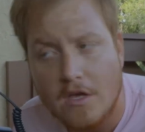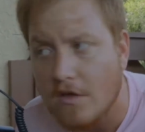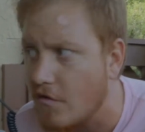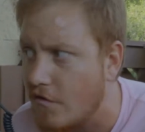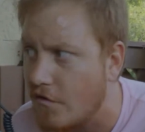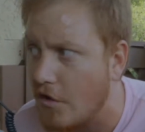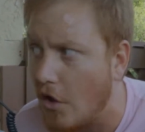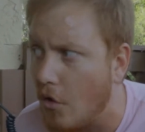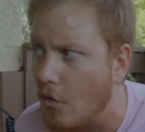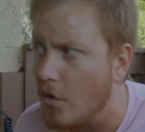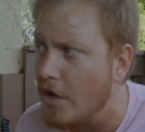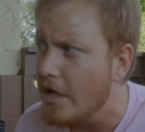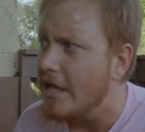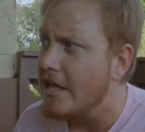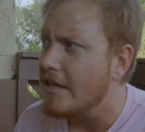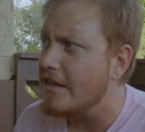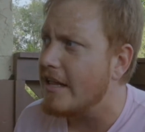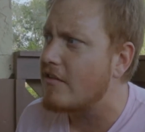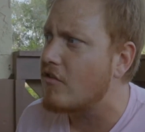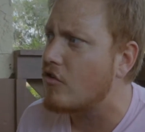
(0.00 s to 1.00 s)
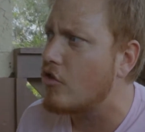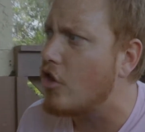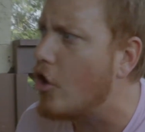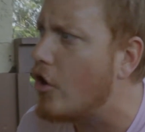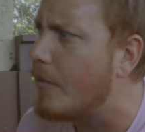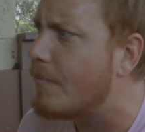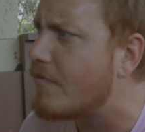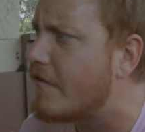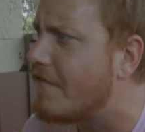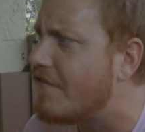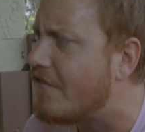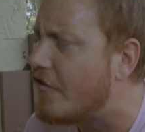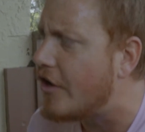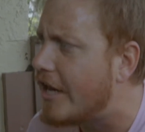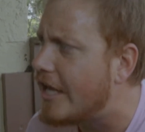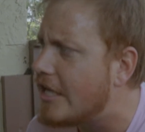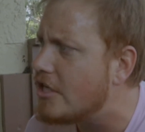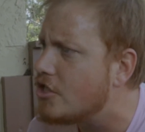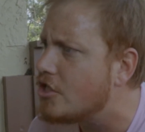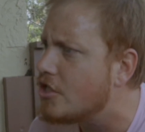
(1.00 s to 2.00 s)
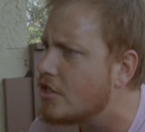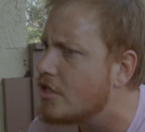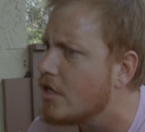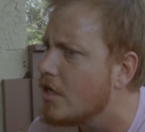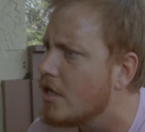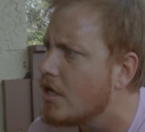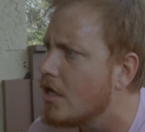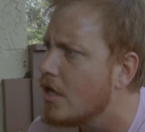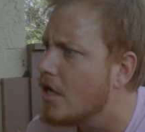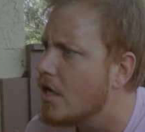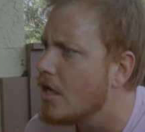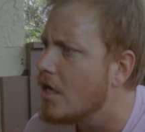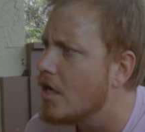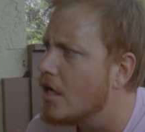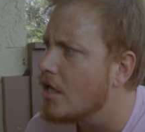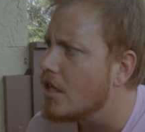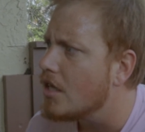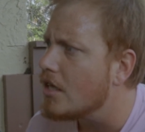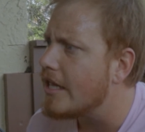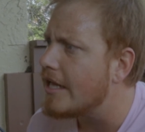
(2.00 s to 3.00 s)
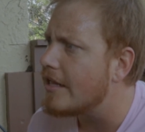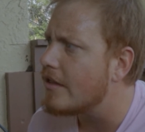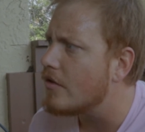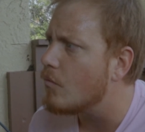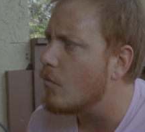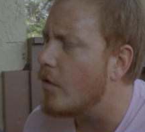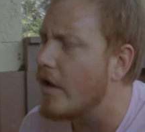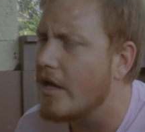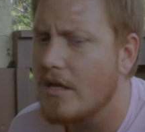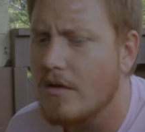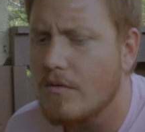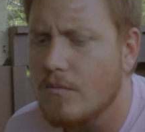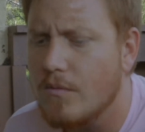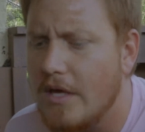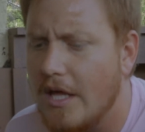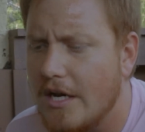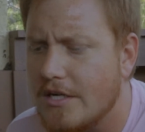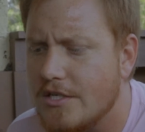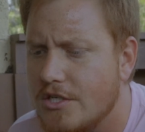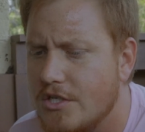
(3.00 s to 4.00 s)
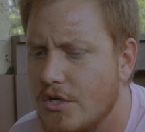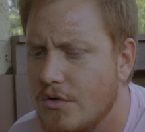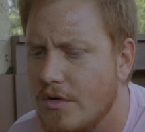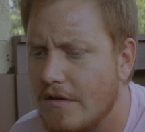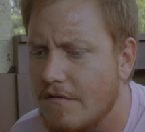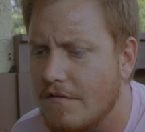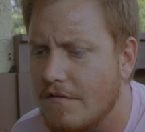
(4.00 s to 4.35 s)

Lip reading: So let's load up some footage. Wait, we gotta shoot it